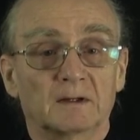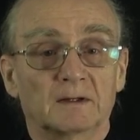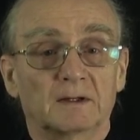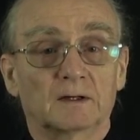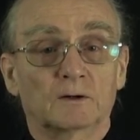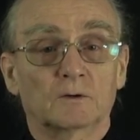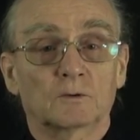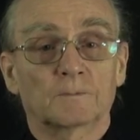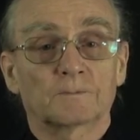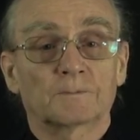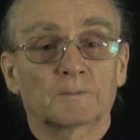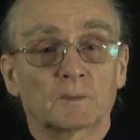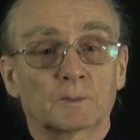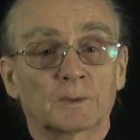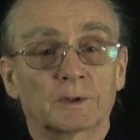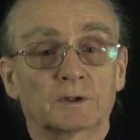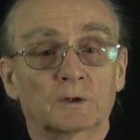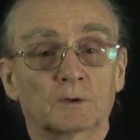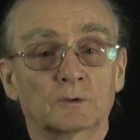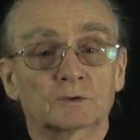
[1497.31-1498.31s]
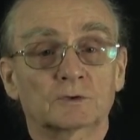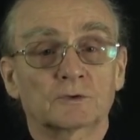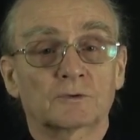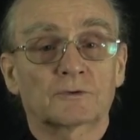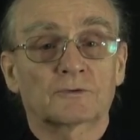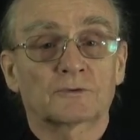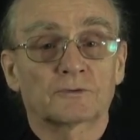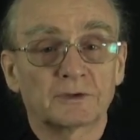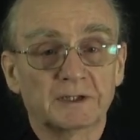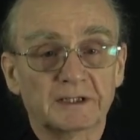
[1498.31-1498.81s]
Now we go to
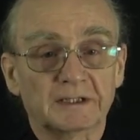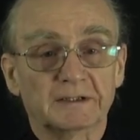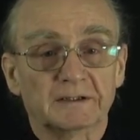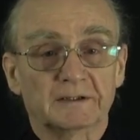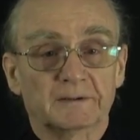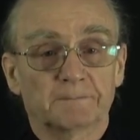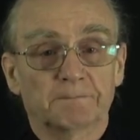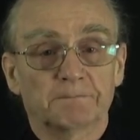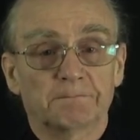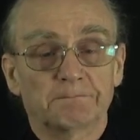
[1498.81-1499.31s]
3D.